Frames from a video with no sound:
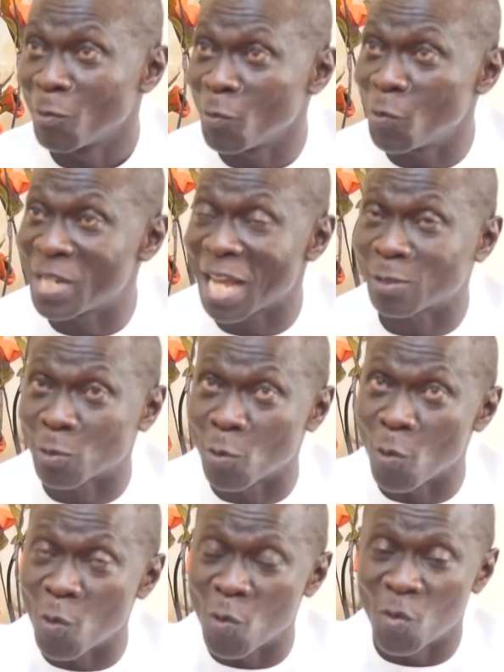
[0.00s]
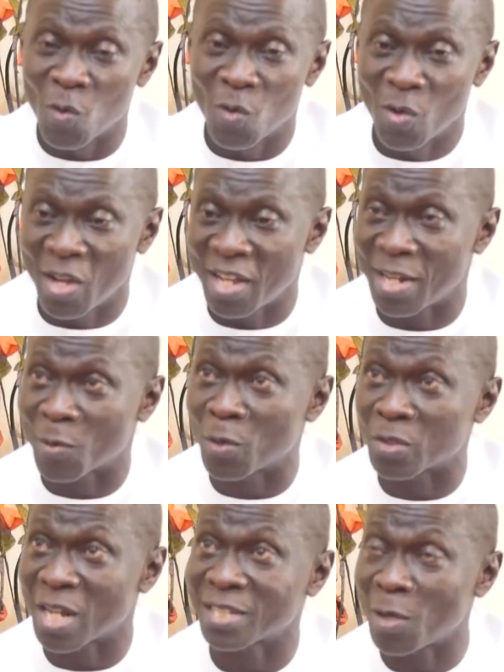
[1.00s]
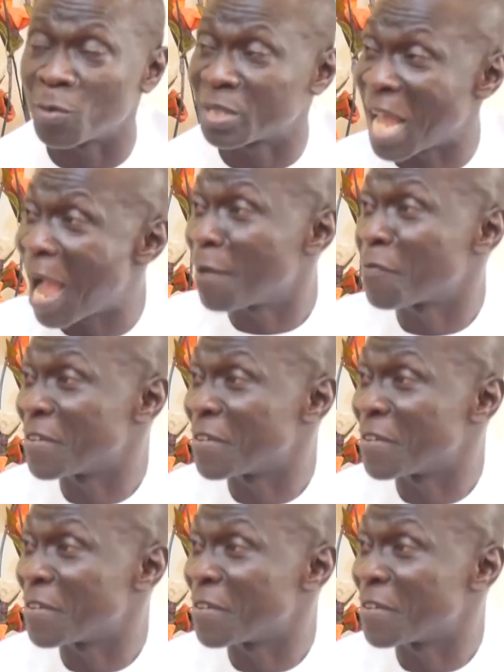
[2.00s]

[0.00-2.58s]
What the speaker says: will just go and the contractor will say, I have